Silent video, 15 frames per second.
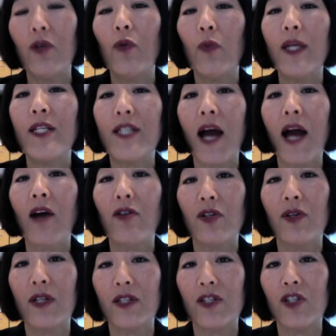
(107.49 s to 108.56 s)
reach
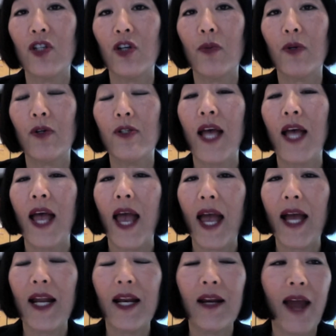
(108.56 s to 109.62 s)
out to consumers
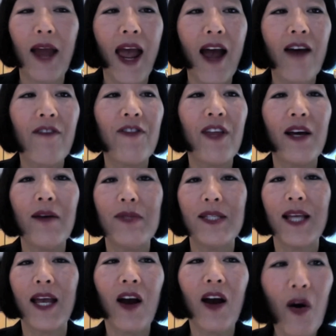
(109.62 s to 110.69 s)
and have
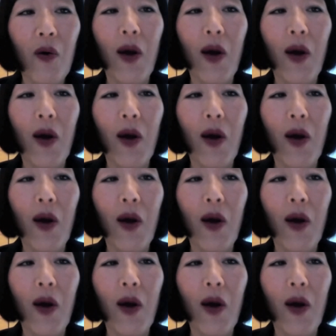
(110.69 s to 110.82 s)
them say,